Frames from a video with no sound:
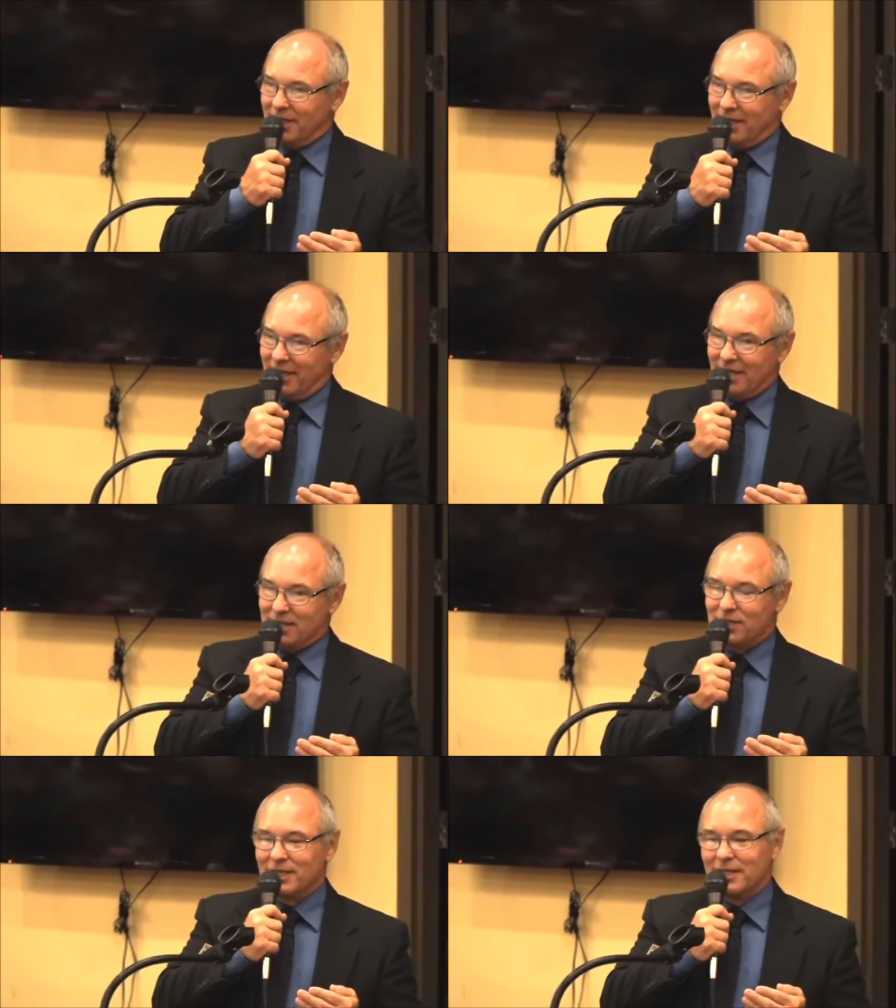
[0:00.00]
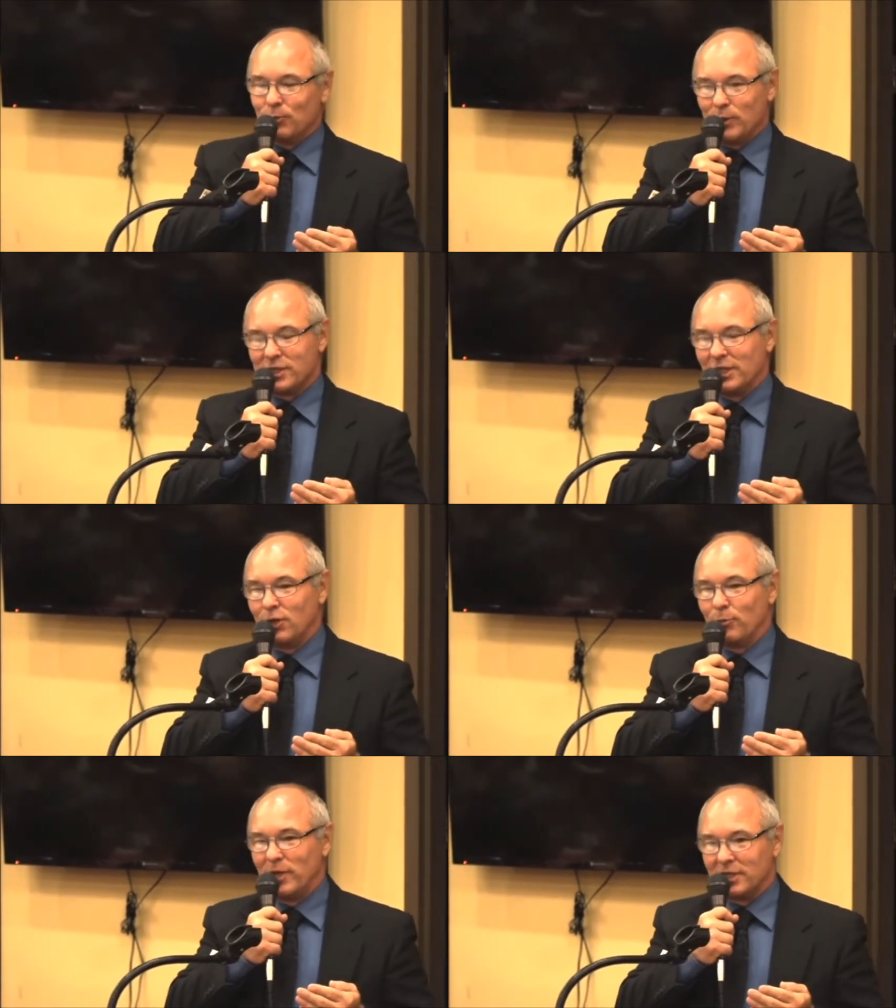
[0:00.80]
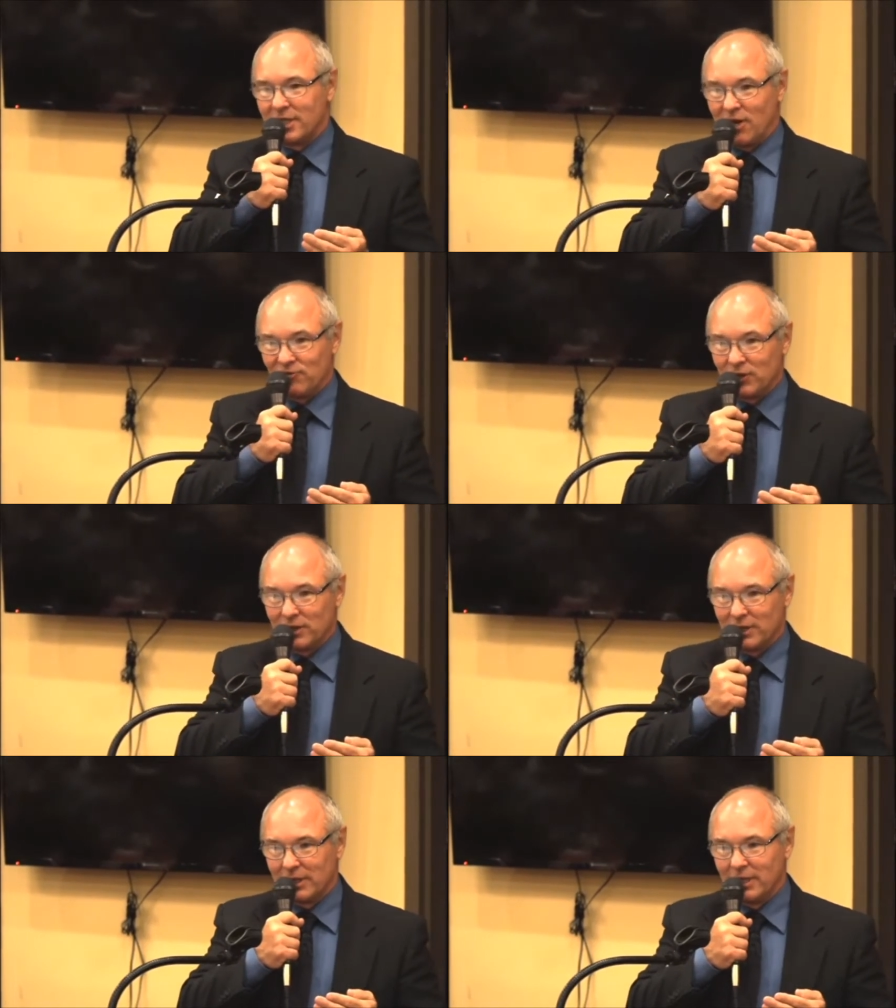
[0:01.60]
It was a little bit tougher.